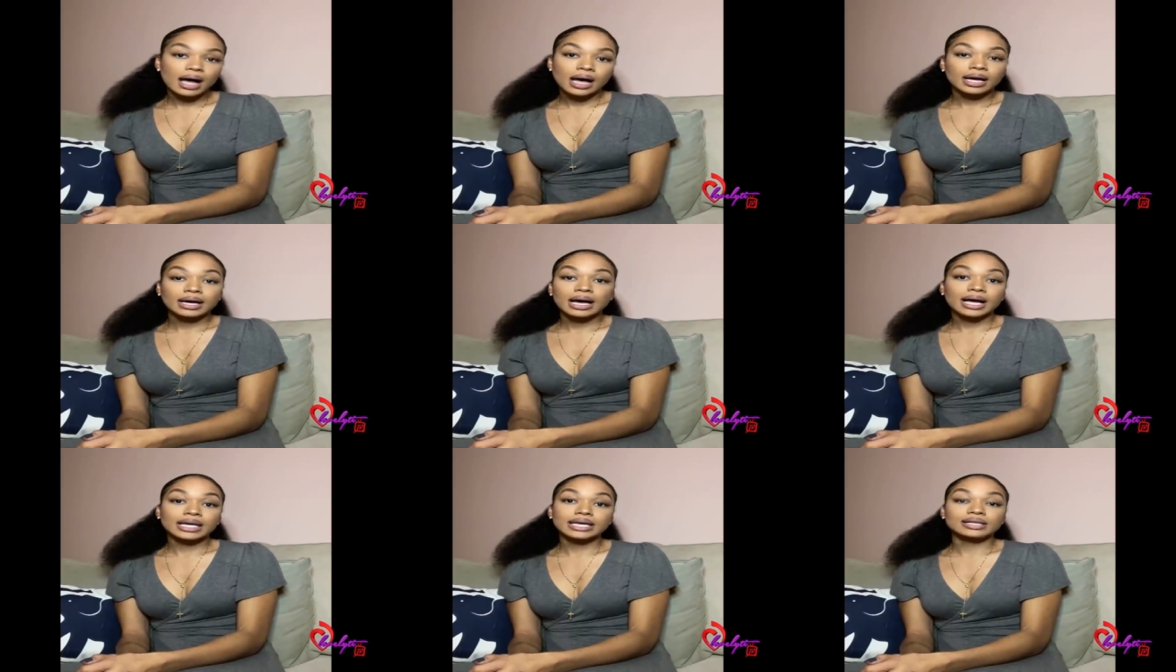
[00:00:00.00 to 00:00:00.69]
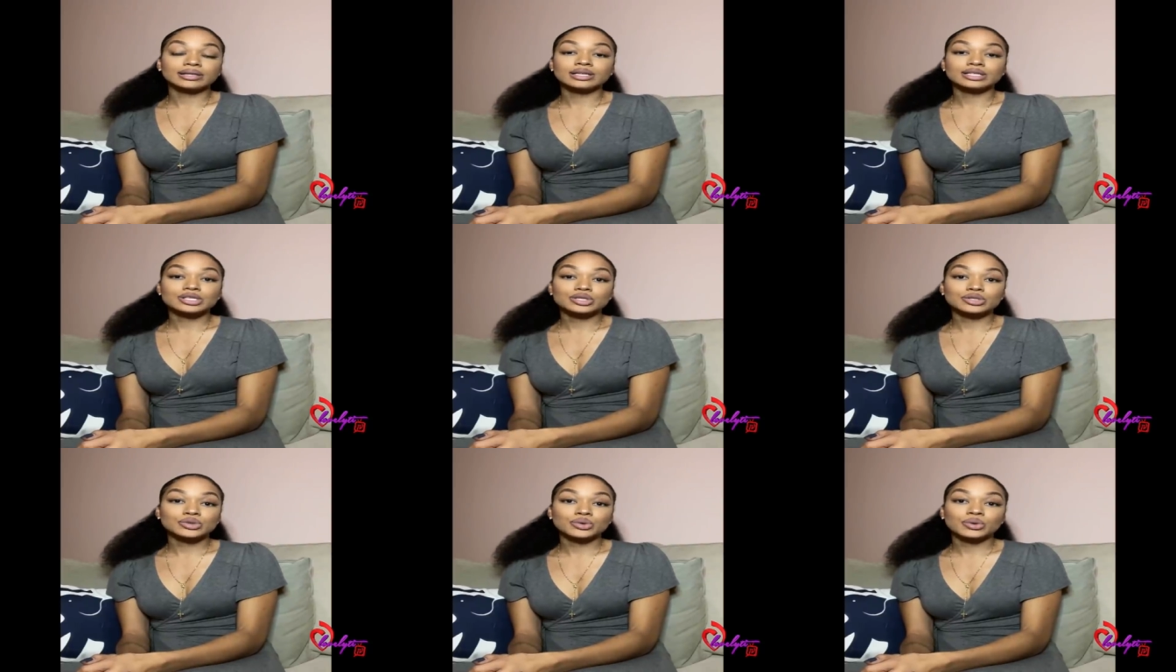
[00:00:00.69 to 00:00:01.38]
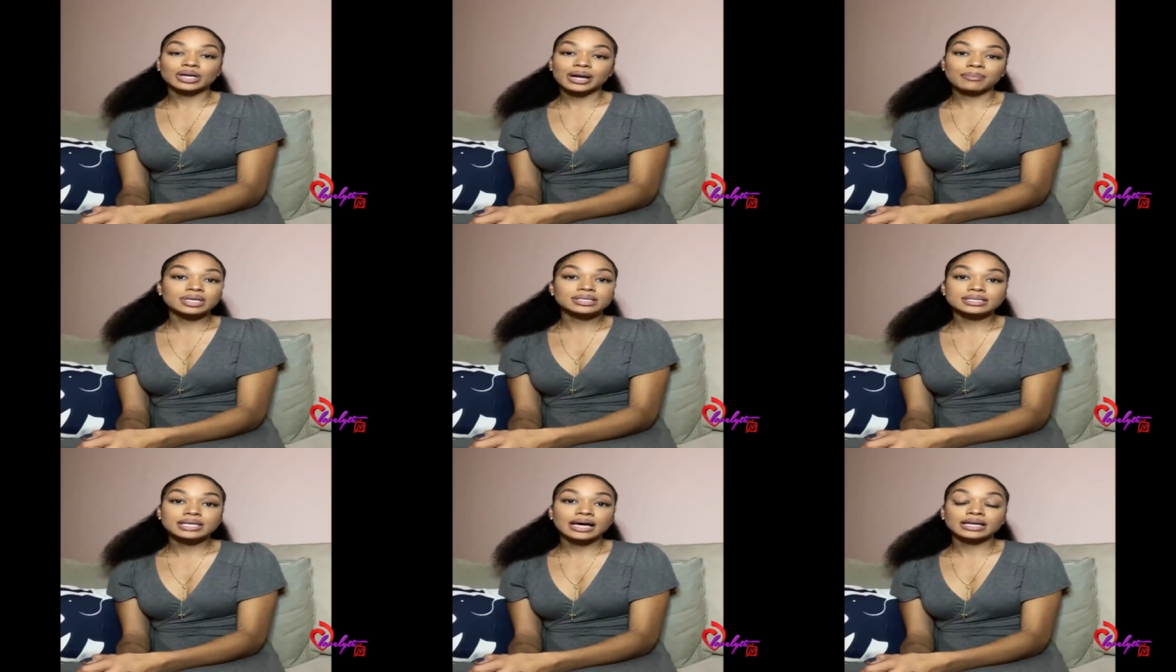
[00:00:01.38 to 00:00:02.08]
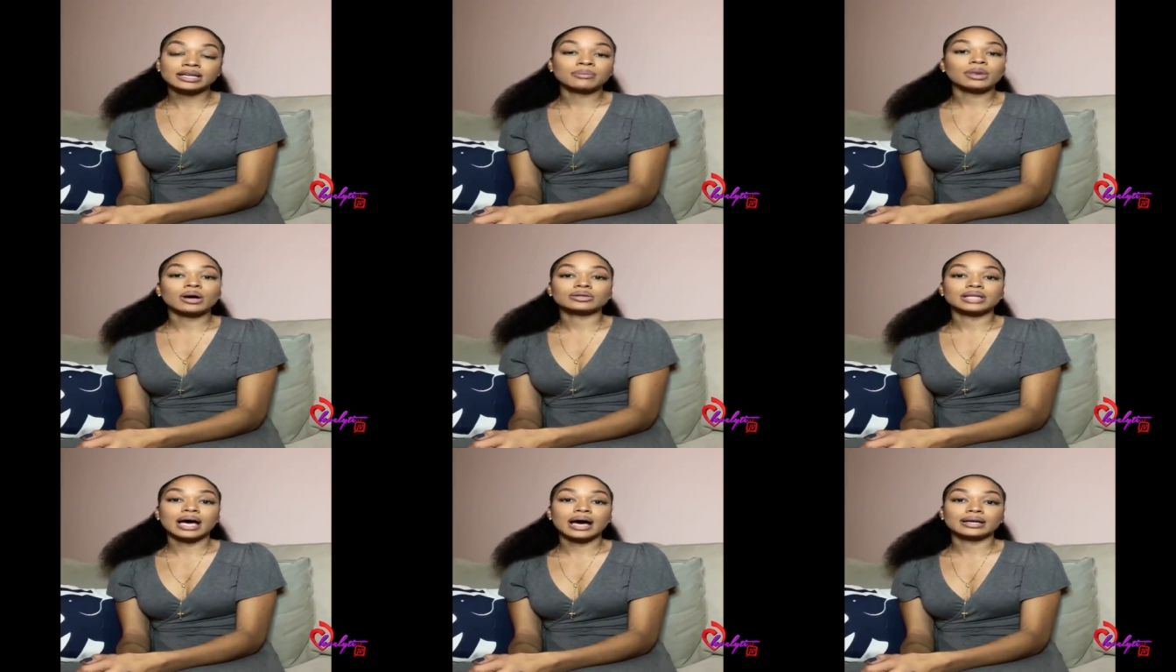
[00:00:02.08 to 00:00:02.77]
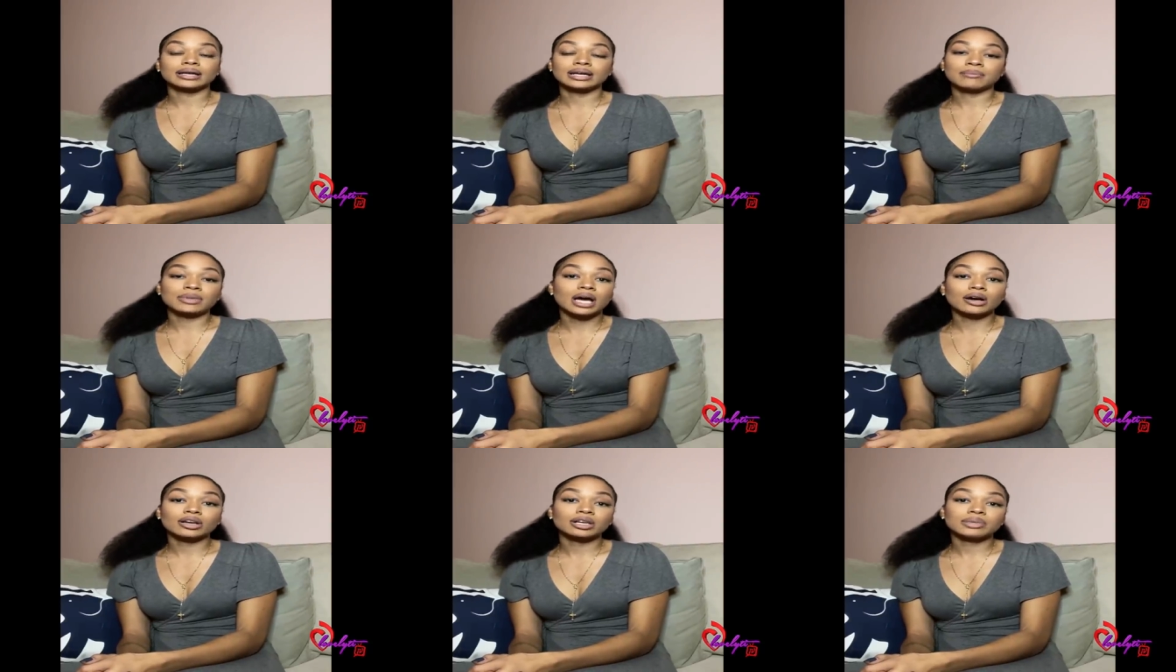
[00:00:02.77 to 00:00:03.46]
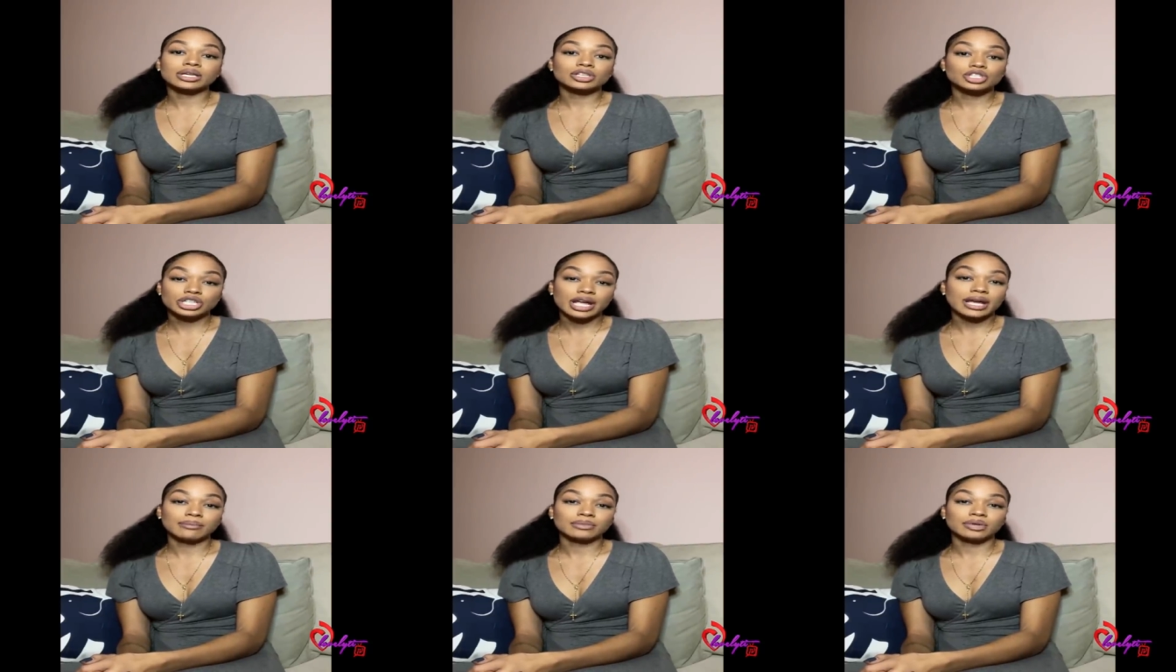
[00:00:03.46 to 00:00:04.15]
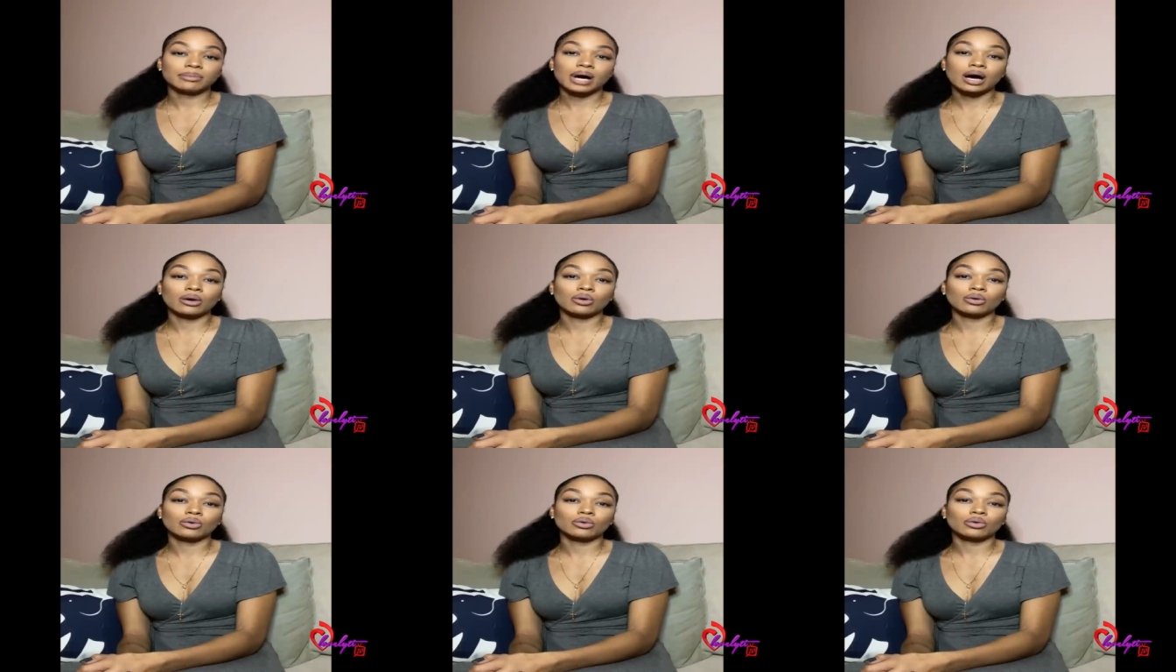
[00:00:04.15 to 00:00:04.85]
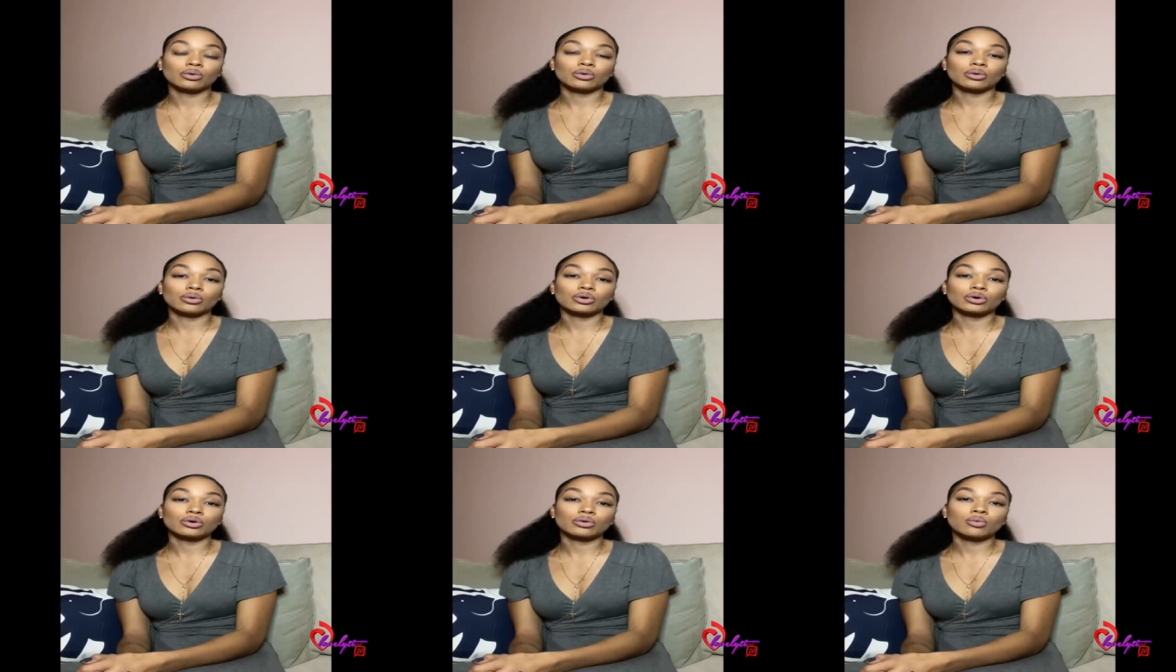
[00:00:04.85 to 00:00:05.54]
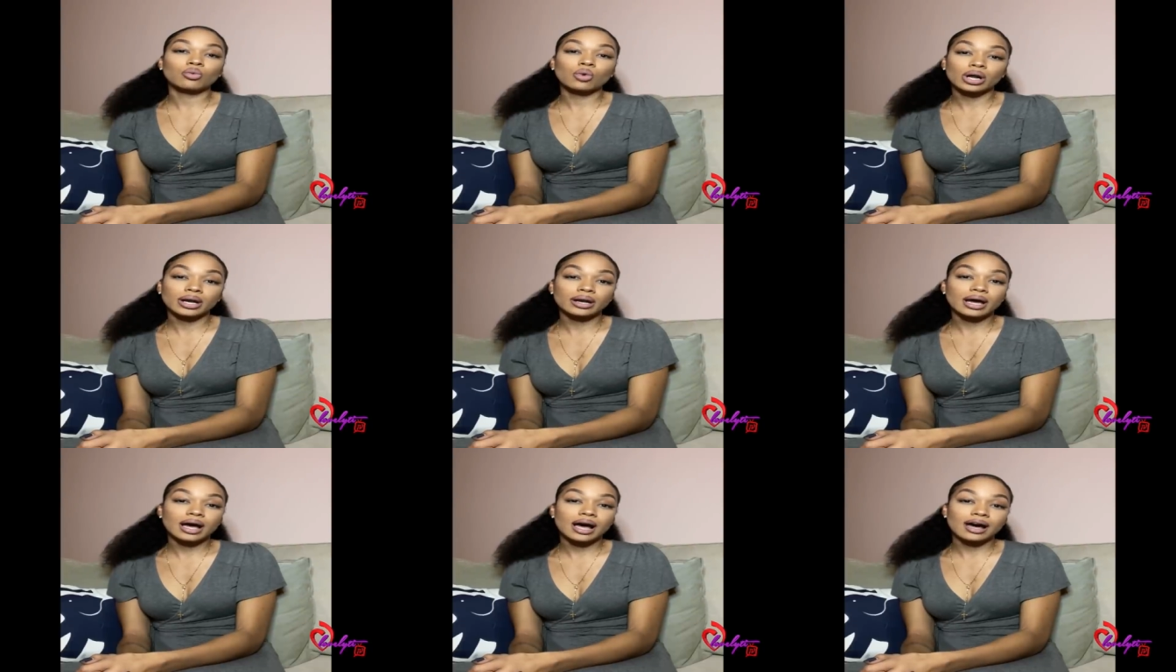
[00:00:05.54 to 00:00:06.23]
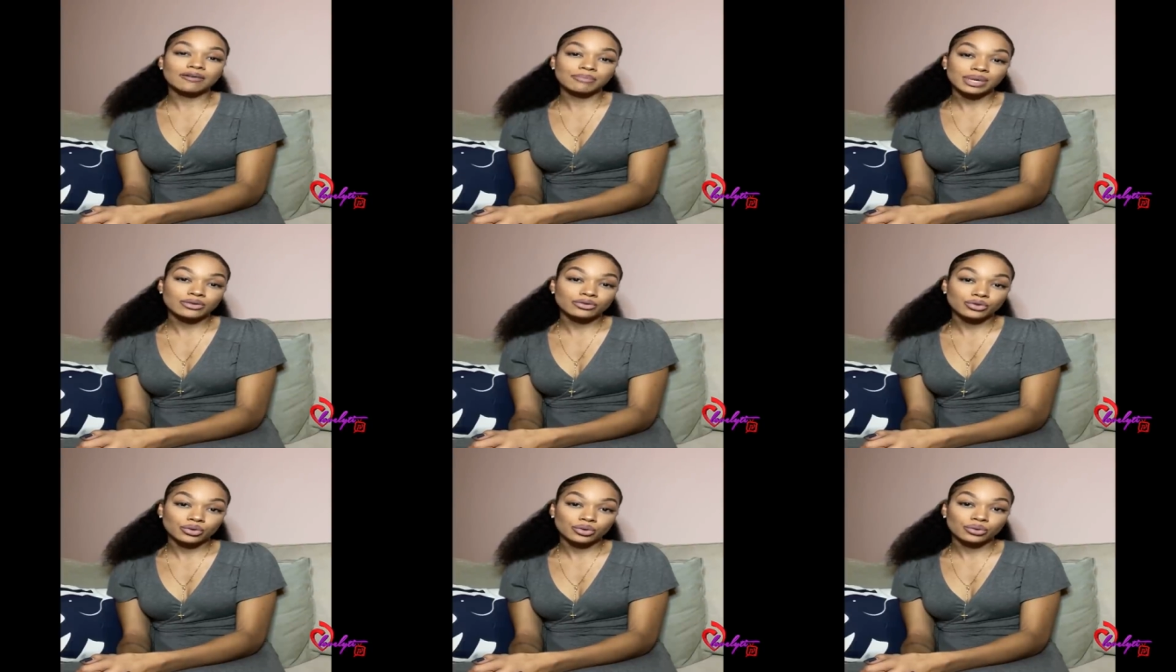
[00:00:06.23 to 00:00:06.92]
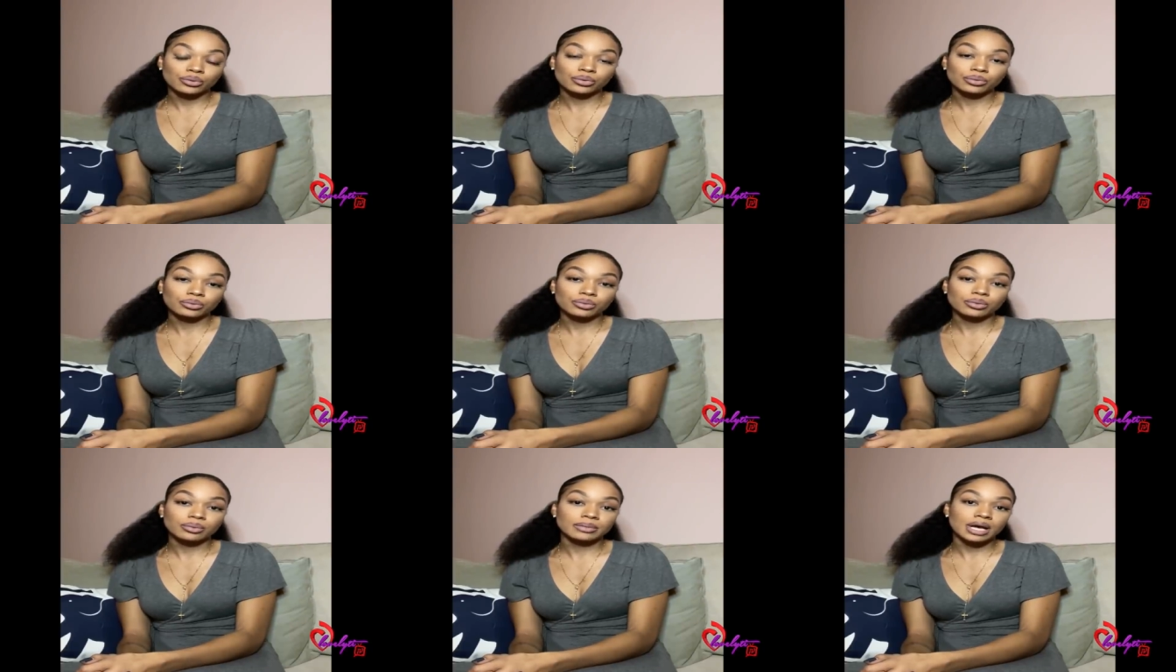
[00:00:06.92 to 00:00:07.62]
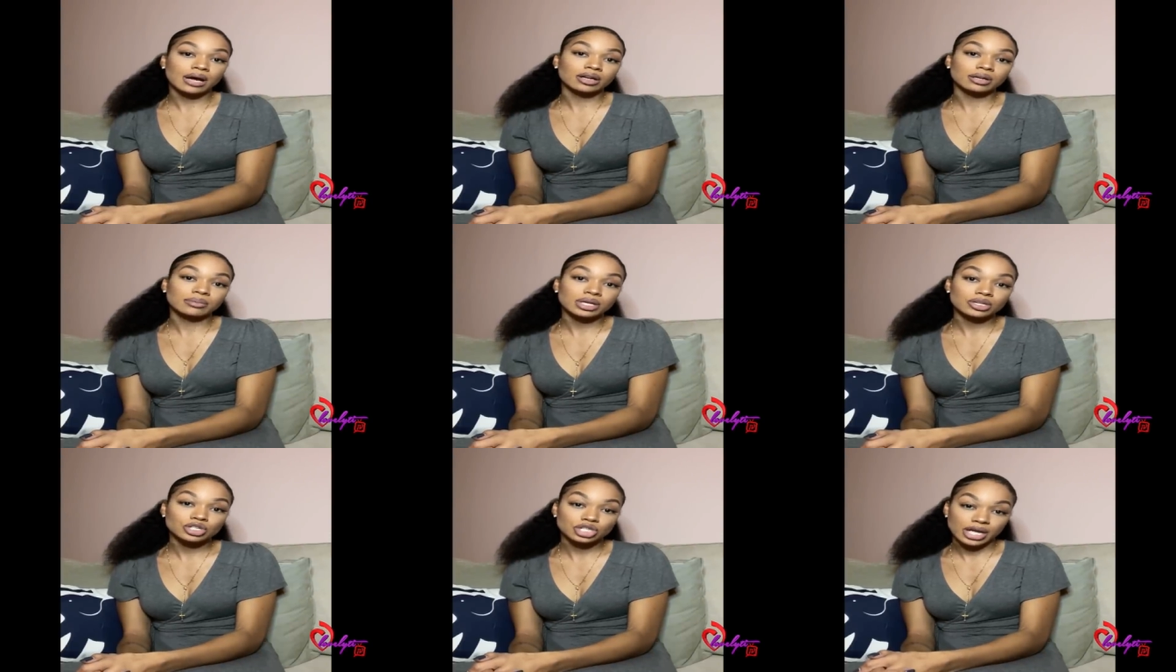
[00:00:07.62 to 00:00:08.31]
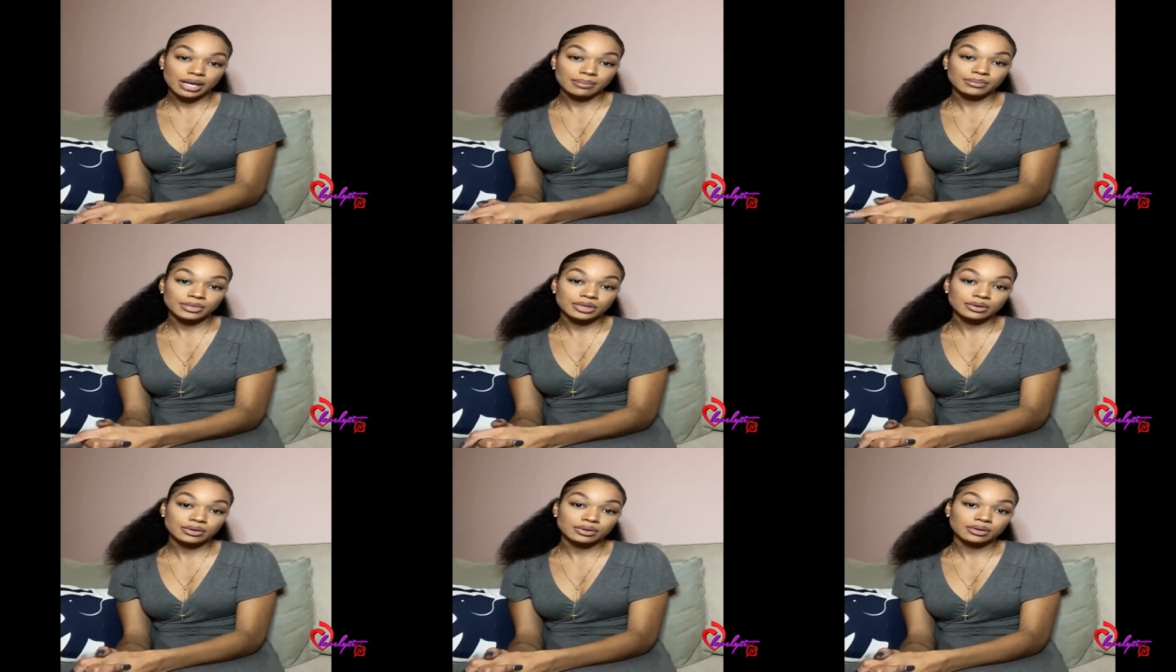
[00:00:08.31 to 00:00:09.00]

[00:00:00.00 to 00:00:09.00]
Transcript: I got healing to do, and I'm excited about that. And I'm not going to be ashamed about what I've been through. I'm not going to be ashamed.